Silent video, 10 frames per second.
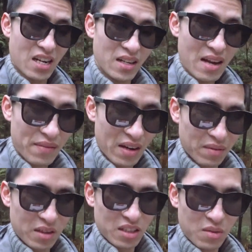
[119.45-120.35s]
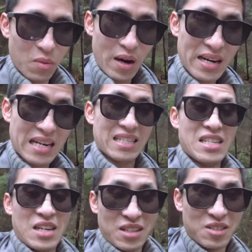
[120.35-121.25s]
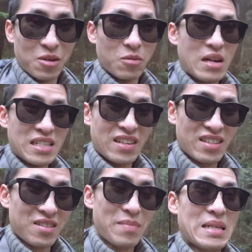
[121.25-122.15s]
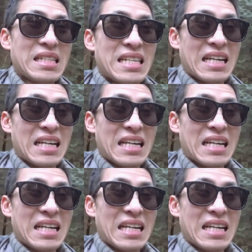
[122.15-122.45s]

11 when she won as the youngest drone racer, so basically